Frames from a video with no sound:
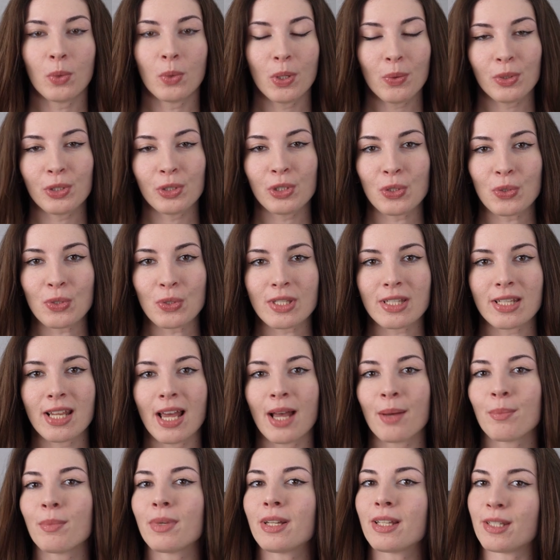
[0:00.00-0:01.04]
We will use
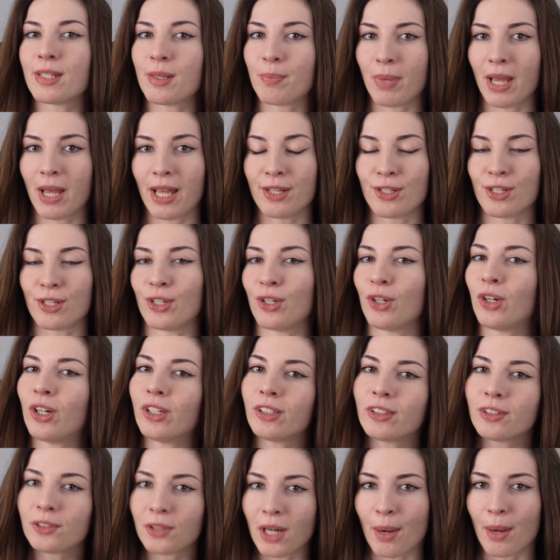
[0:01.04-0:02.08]
them depending
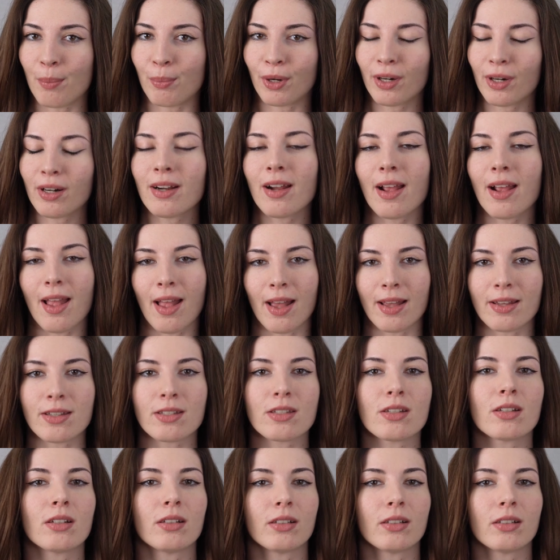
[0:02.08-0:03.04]
on grammar and